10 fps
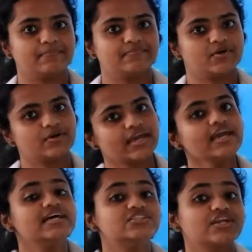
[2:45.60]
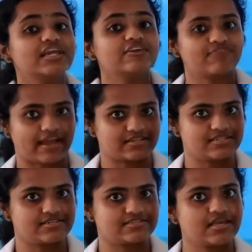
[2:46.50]
Okay, three
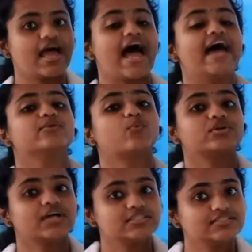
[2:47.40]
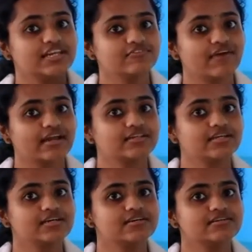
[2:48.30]
factors. And what are the three
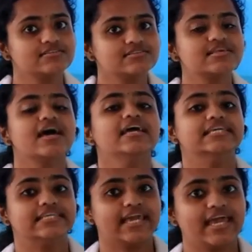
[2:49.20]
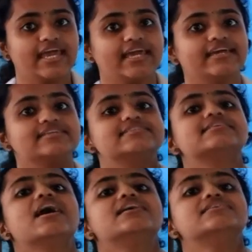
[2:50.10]
factors? Yes,
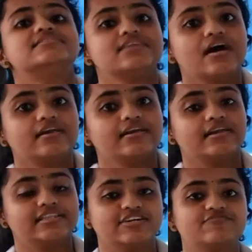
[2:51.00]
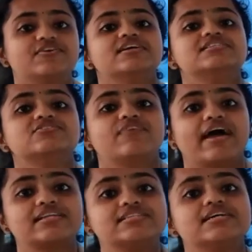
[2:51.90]
sun. The first
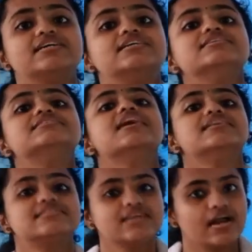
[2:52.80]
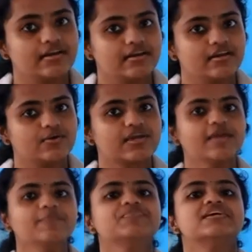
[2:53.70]
factor is sun. Okay,
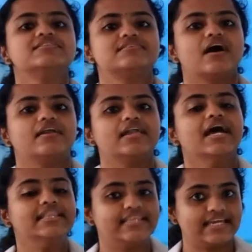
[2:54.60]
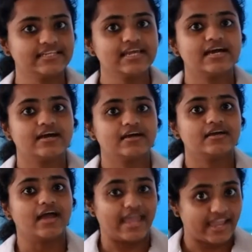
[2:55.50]
sun. Then
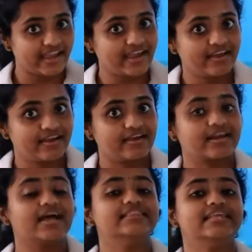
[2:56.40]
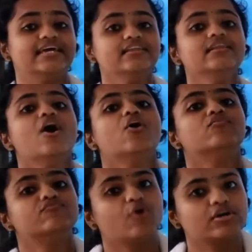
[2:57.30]
air. Then
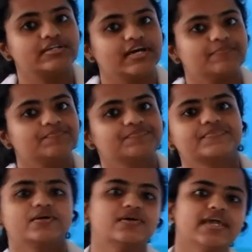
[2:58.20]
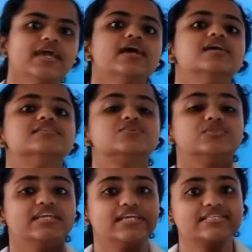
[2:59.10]
water. Okay, so
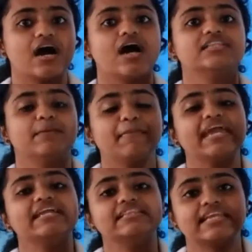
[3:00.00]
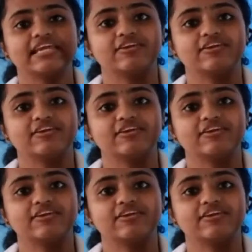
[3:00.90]
these are the main three